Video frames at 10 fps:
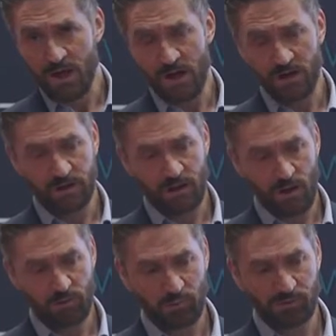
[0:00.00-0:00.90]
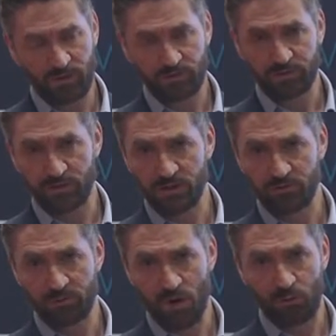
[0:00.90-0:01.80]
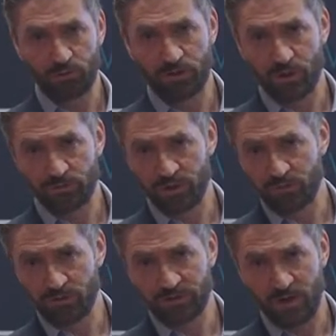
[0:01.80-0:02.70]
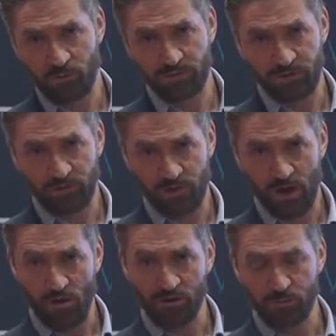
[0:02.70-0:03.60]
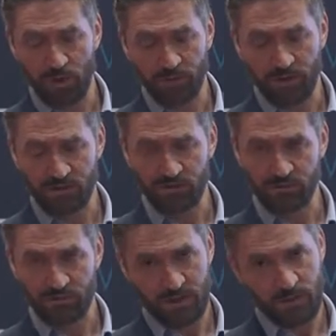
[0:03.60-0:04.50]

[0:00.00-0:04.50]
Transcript: uh, an objective to whole genome sequence 10% of the Irish population